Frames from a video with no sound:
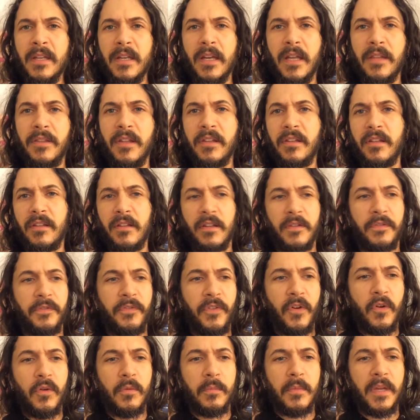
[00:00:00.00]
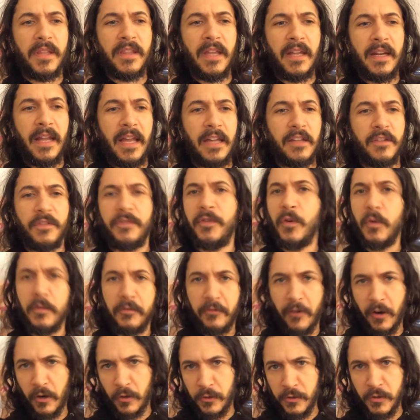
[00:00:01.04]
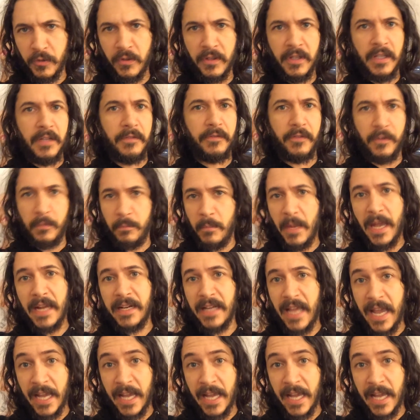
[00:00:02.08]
this is a film that has full frontal nudity for men